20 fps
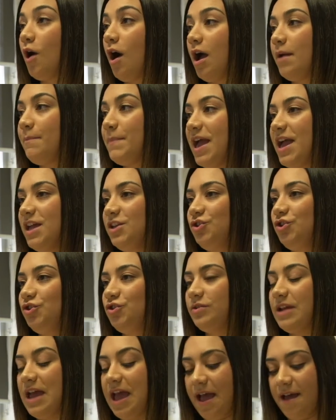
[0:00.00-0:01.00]
iPad you
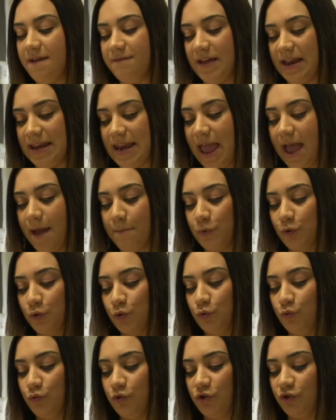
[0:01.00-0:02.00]
should have an app
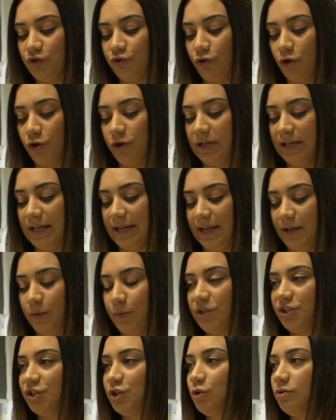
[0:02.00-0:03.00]
called Stroke Link,
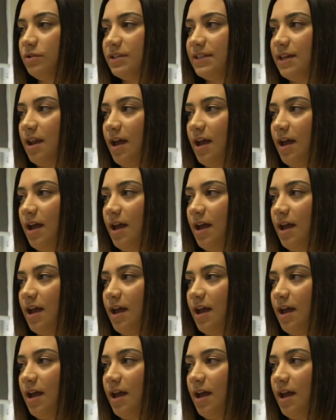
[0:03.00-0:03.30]
which looks